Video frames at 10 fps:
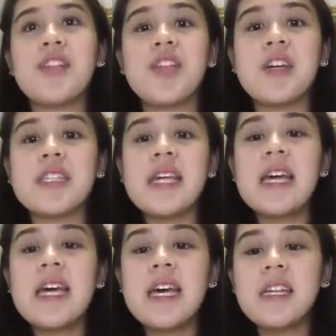Thus,
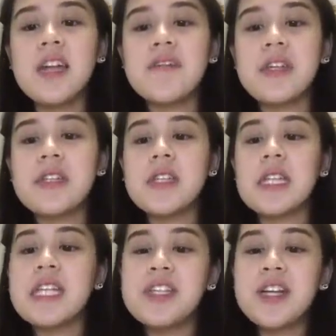it gives us
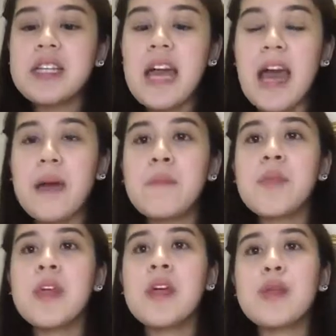an easier time
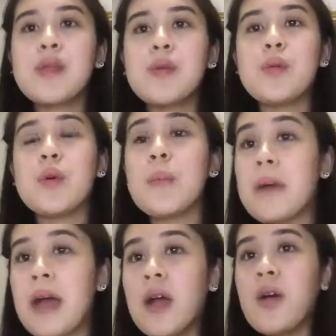to
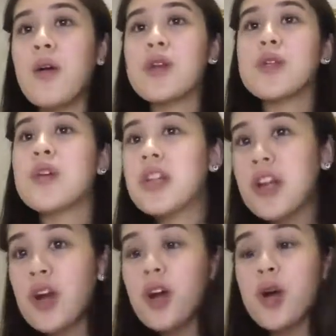compare or
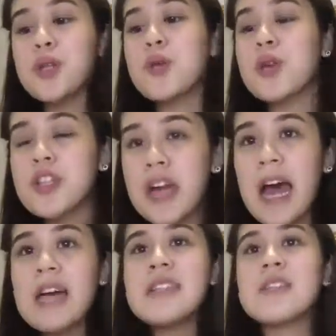to
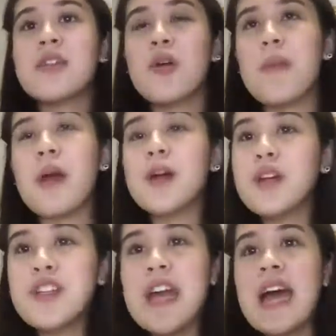contrast, compare or
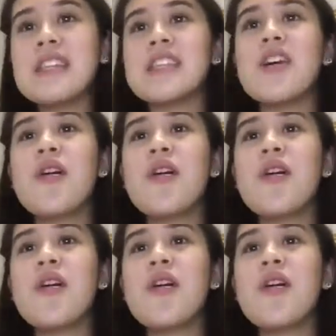contrast,